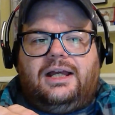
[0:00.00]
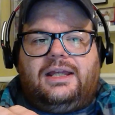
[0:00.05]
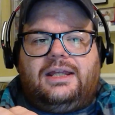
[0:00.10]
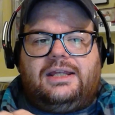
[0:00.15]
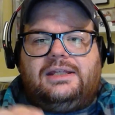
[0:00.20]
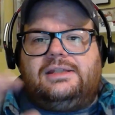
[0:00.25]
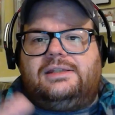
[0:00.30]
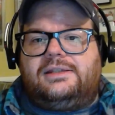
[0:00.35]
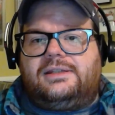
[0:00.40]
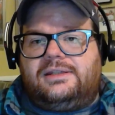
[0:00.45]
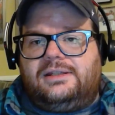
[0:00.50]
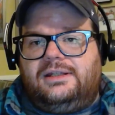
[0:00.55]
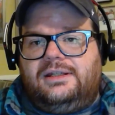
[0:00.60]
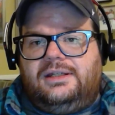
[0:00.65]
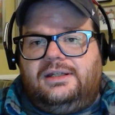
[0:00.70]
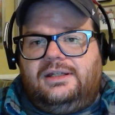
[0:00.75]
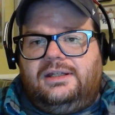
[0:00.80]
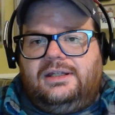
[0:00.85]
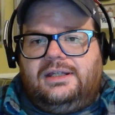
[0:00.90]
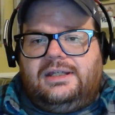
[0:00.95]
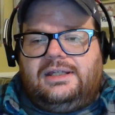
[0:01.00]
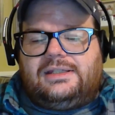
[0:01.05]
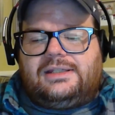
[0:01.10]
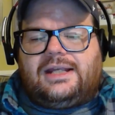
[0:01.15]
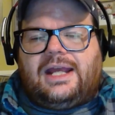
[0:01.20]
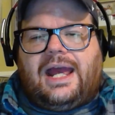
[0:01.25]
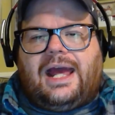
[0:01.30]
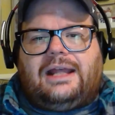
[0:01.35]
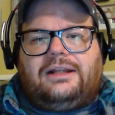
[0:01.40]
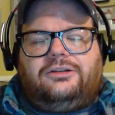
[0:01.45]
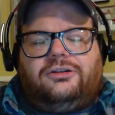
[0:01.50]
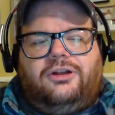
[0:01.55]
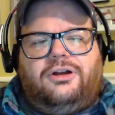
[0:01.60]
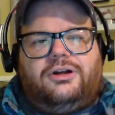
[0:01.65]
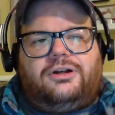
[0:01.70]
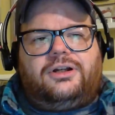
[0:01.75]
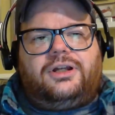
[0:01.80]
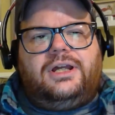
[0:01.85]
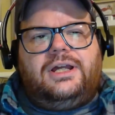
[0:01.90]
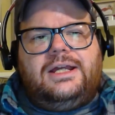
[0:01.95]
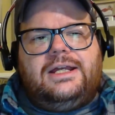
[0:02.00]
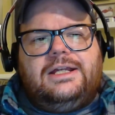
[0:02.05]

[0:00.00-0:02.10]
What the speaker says: his catalog.